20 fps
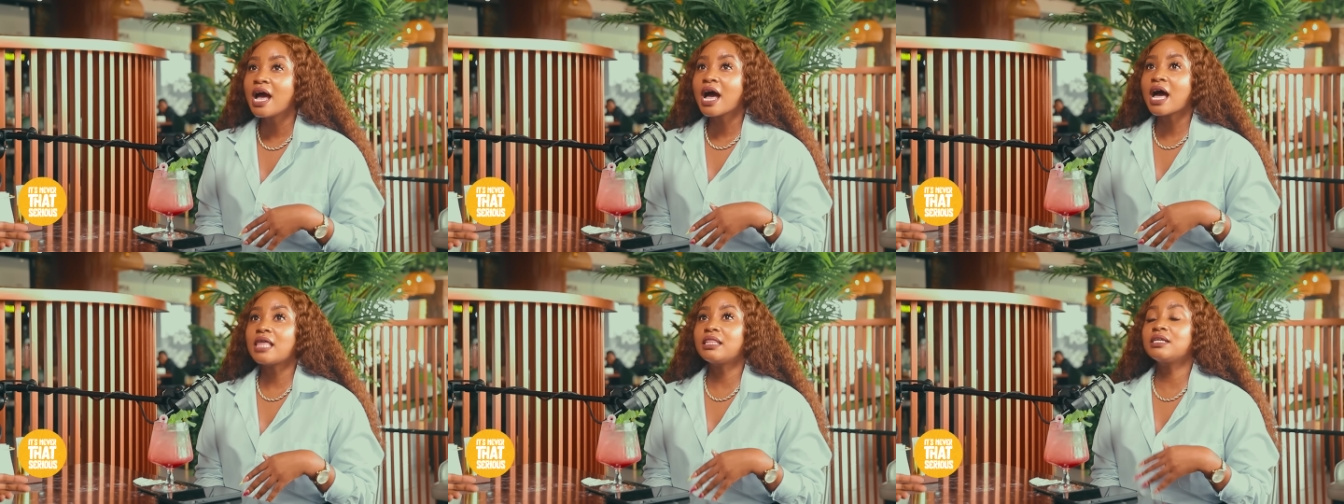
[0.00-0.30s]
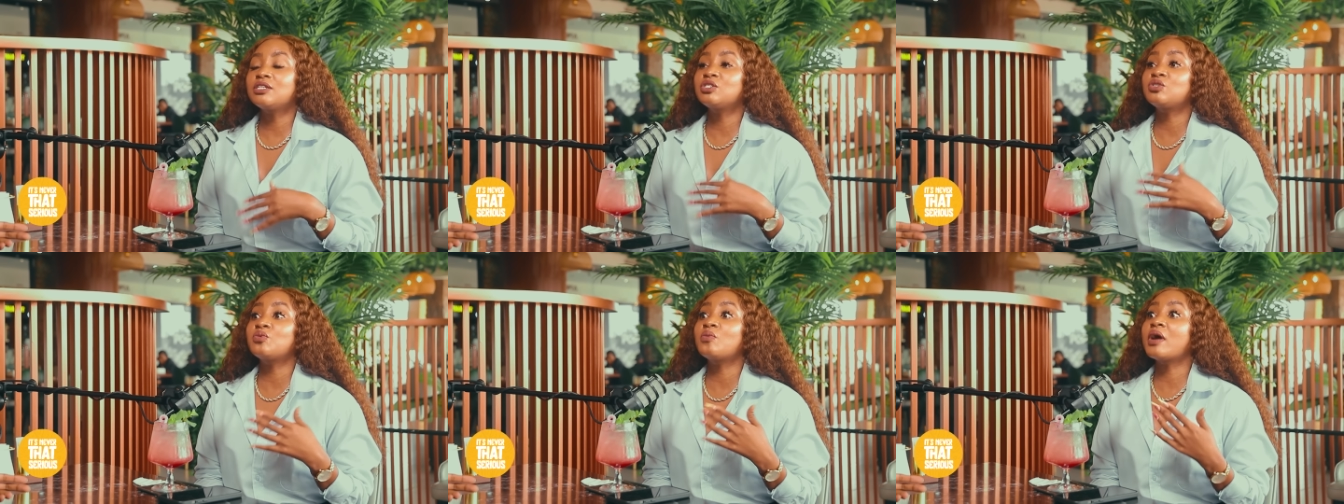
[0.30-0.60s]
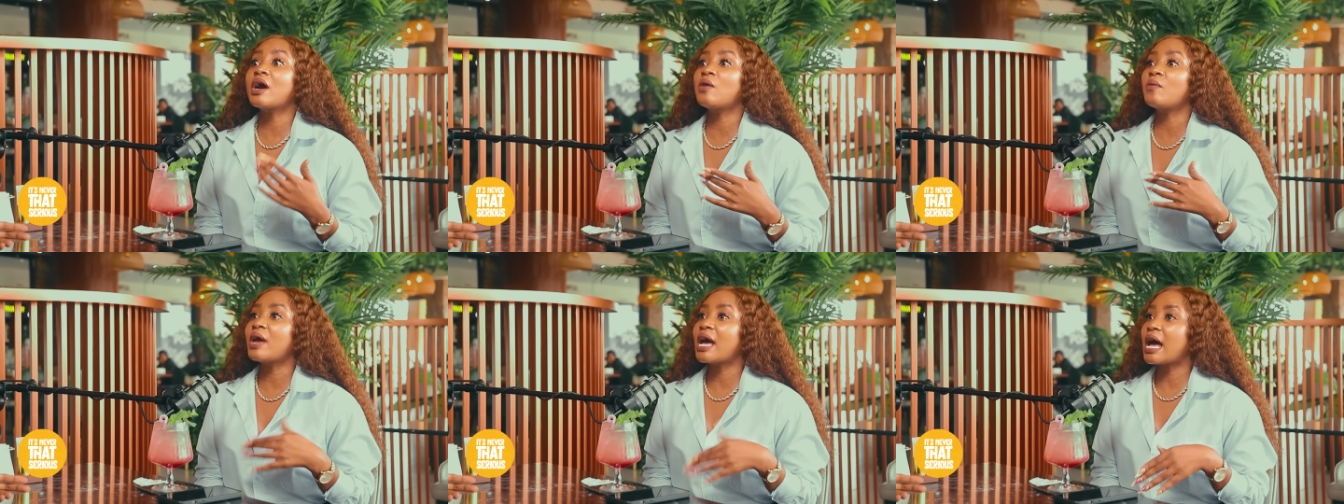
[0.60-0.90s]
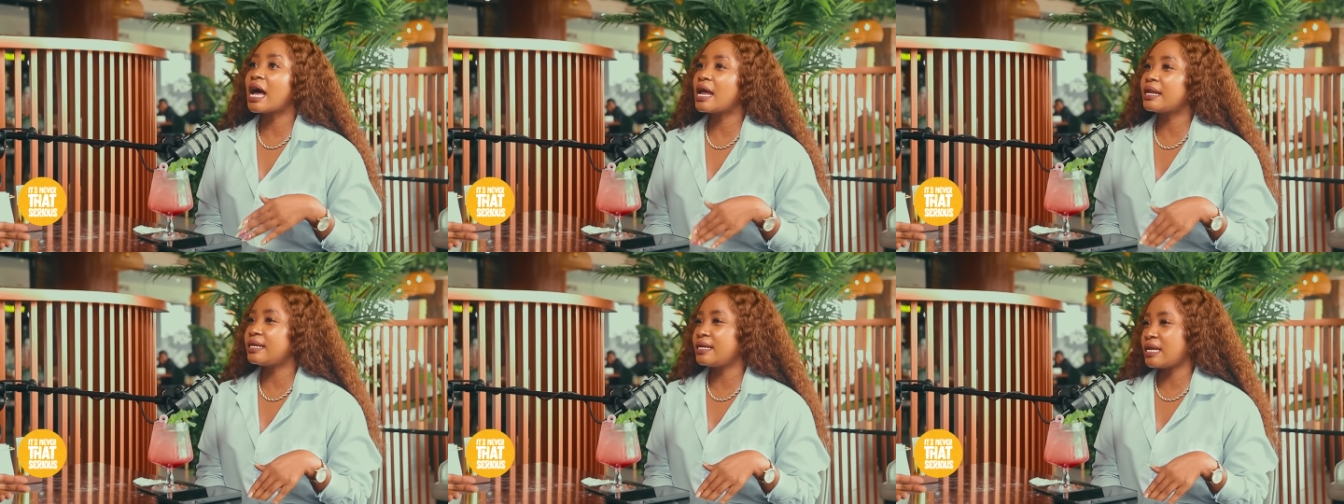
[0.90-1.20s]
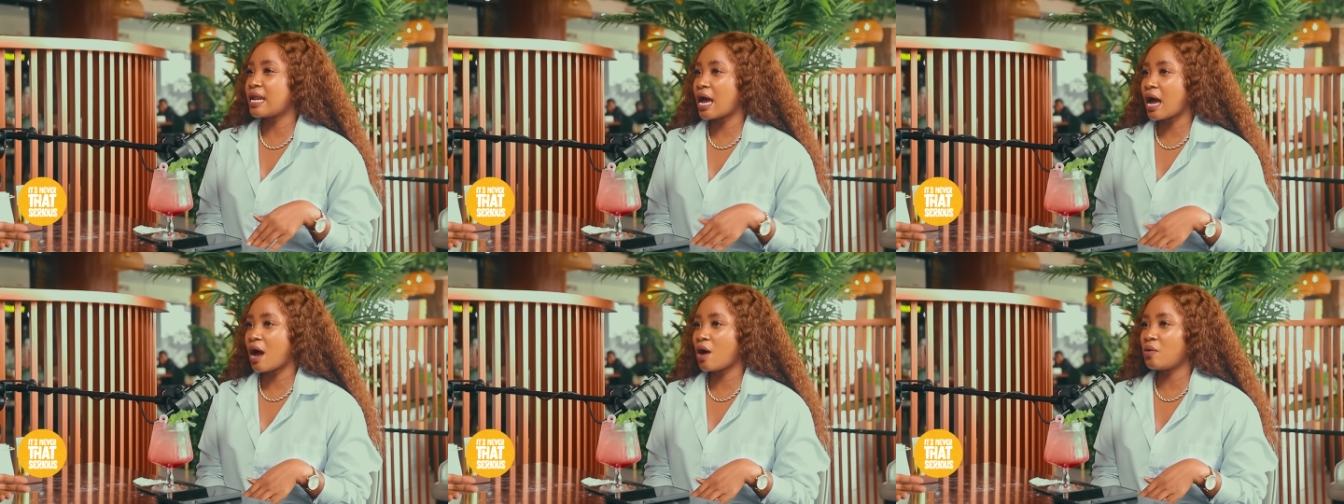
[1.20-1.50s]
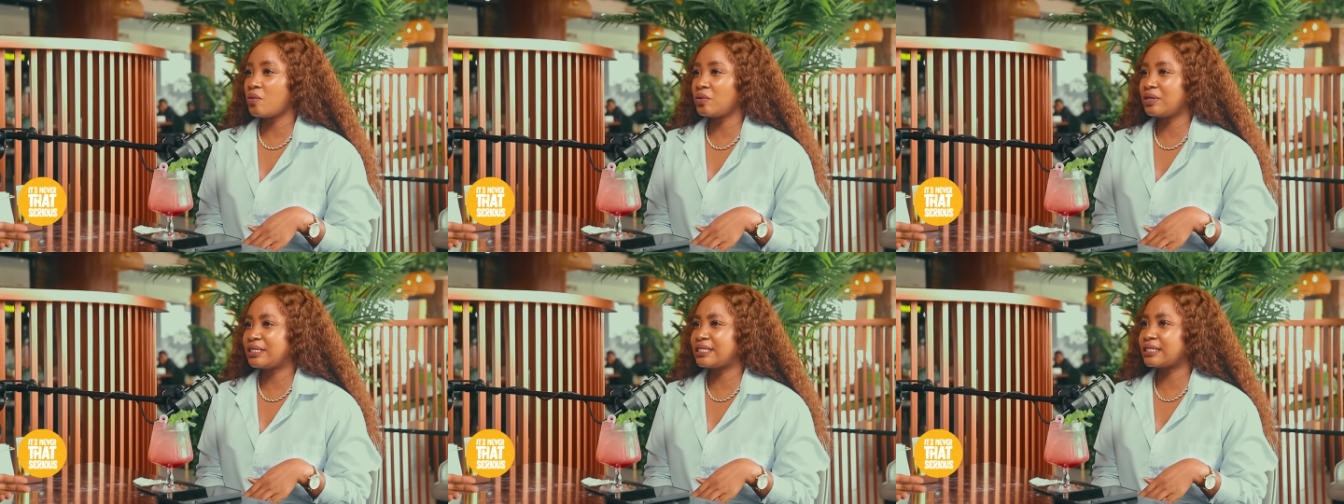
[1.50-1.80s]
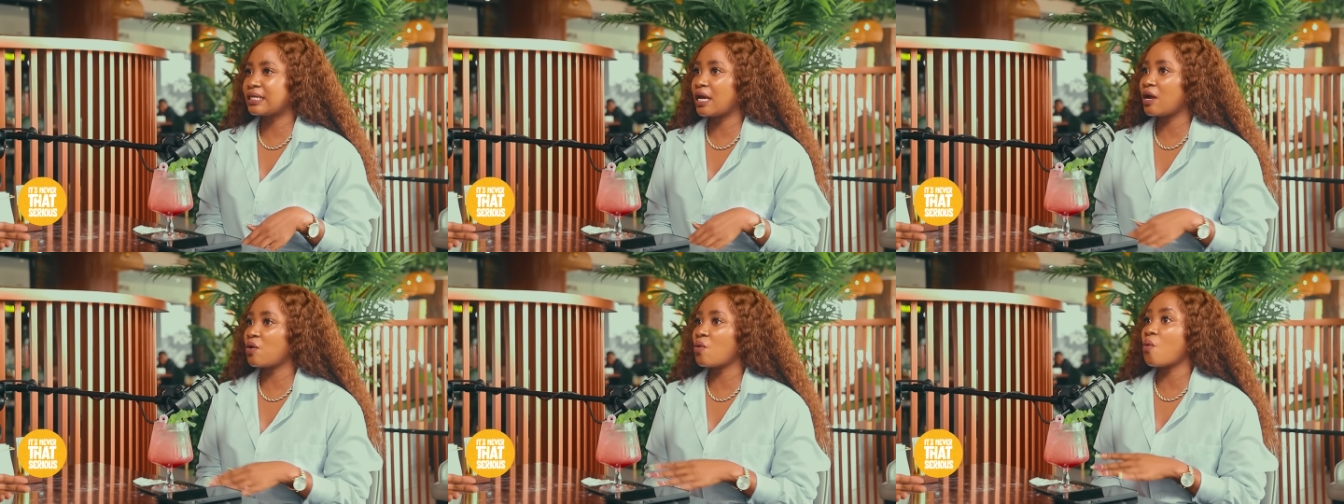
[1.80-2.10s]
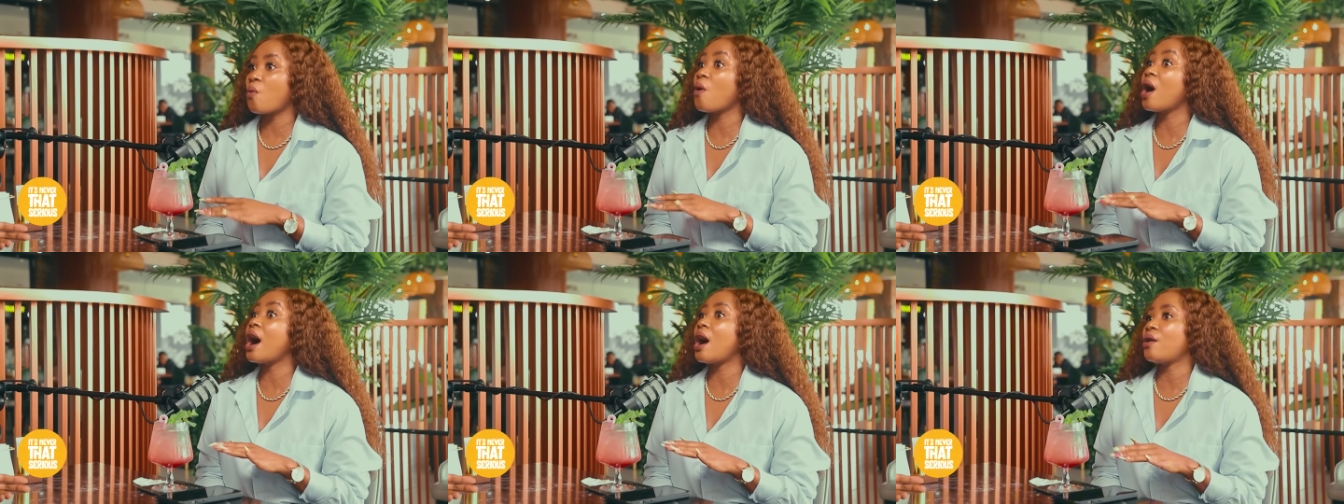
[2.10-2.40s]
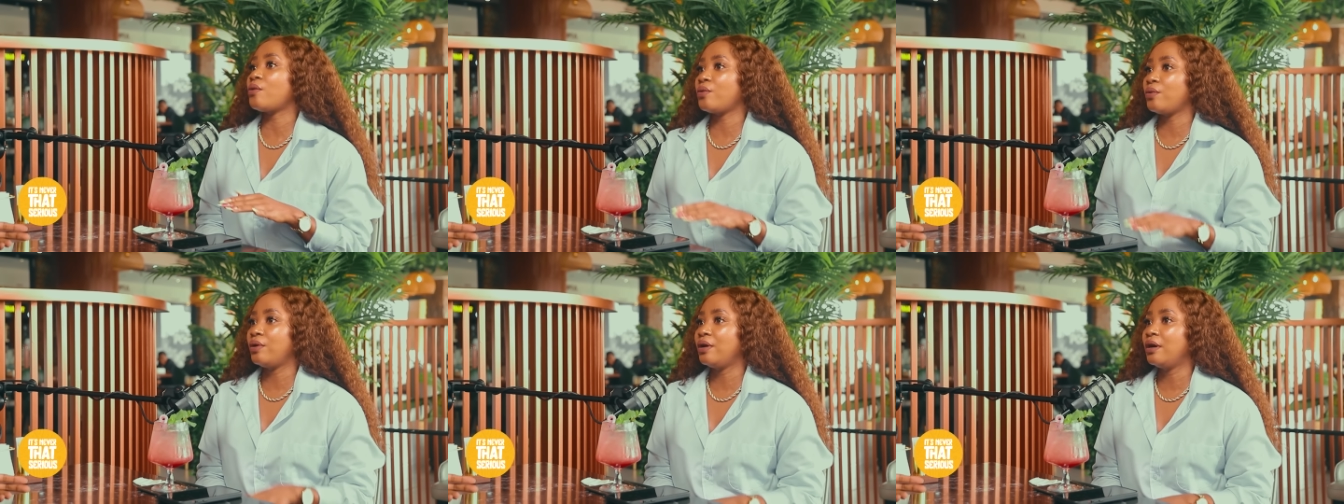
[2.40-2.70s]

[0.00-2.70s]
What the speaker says: and then to where we're at now, it's like, wow.